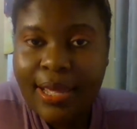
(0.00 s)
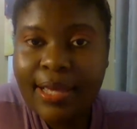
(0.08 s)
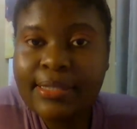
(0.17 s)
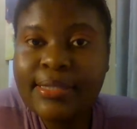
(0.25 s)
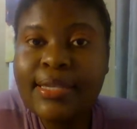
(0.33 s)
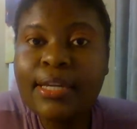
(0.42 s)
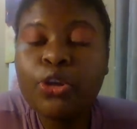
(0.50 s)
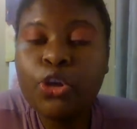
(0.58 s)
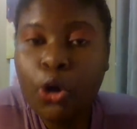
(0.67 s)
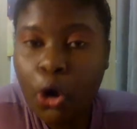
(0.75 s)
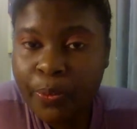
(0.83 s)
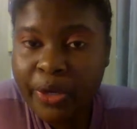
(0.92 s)
It's the
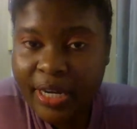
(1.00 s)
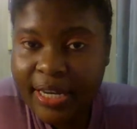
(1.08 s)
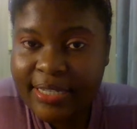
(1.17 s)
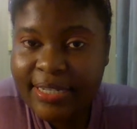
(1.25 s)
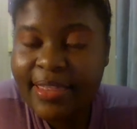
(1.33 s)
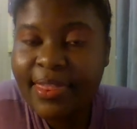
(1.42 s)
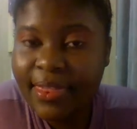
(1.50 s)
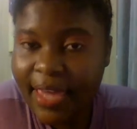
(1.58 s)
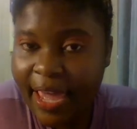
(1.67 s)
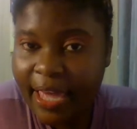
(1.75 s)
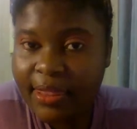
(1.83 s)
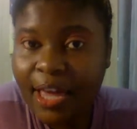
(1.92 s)
community
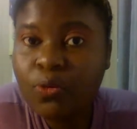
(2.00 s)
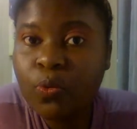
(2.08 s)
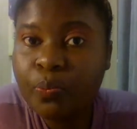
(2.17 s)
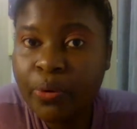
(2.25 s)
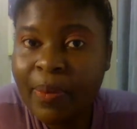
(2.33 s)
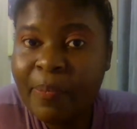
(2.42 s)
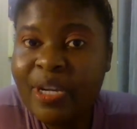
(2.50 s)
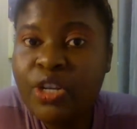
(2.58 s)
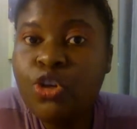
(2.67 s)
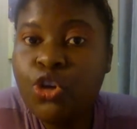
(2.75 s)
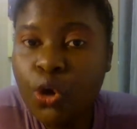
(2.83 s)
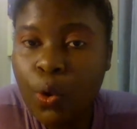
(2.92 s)
there that will probably
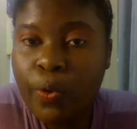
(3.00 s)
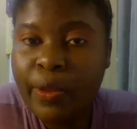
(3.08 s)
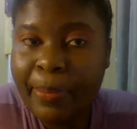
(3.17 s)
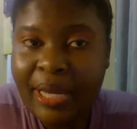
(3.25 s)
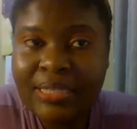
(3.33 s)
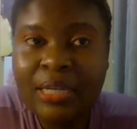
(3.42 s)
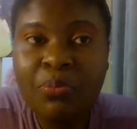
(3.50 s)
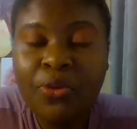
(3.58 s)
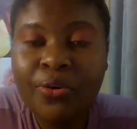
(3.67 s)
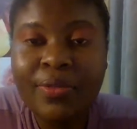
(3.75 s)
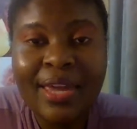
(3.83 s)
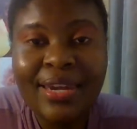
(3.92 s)
know the person
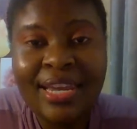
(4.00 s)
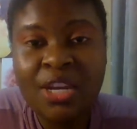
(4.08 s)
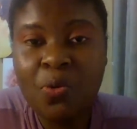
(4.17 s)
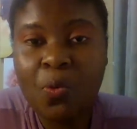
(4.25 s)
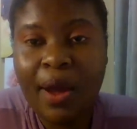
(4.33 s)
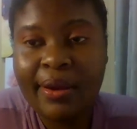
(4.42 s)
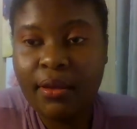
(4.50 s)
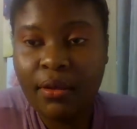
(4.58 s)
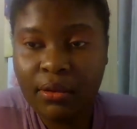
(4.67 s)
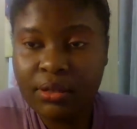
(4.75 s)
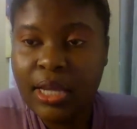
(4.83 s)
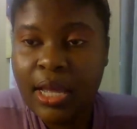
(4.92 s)
more than anyone
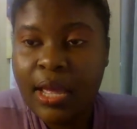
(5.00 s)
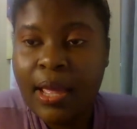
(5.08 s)
else.